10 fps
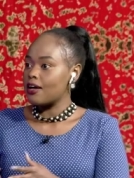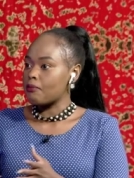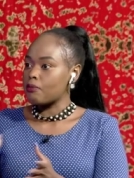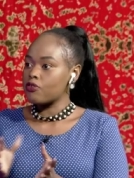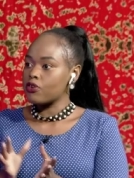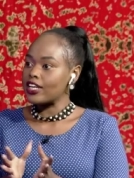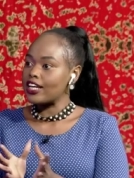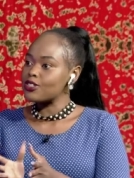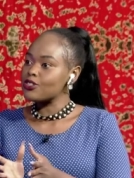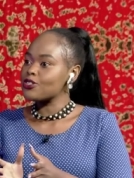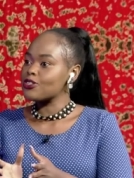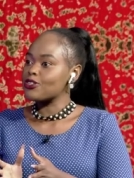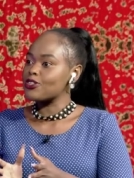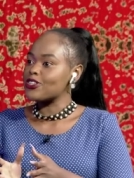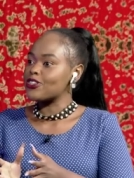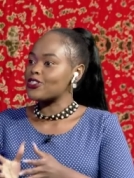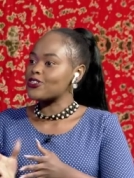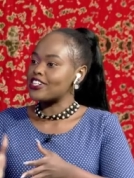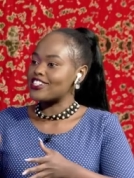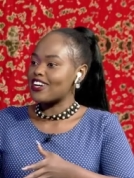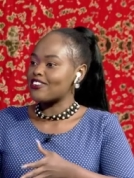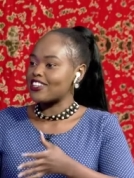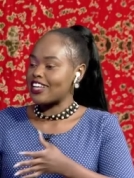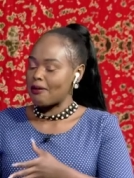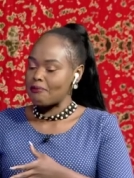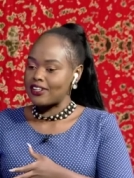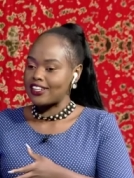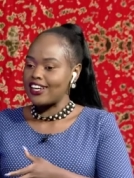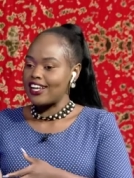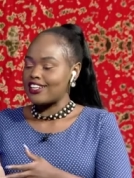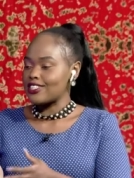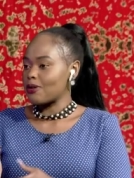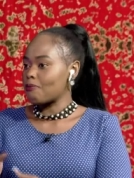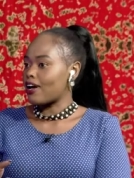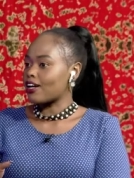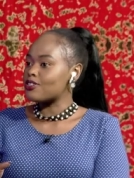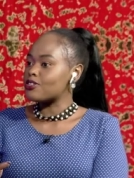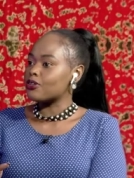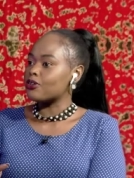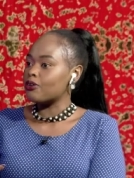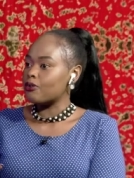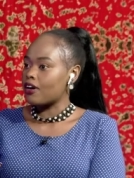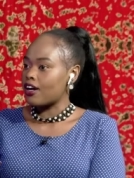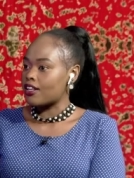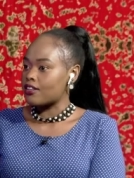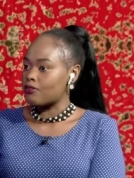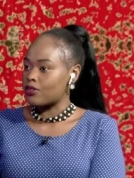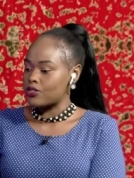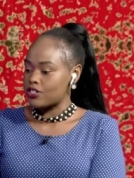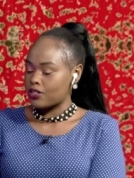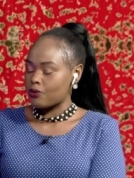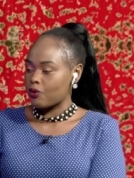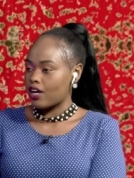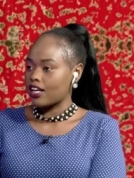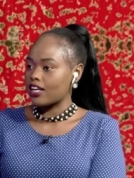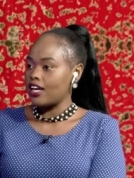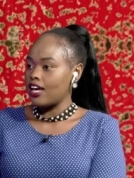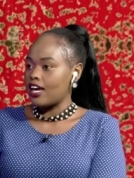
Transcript: But before we get into your tour and travel company, let's go back to uh, the voluntary work.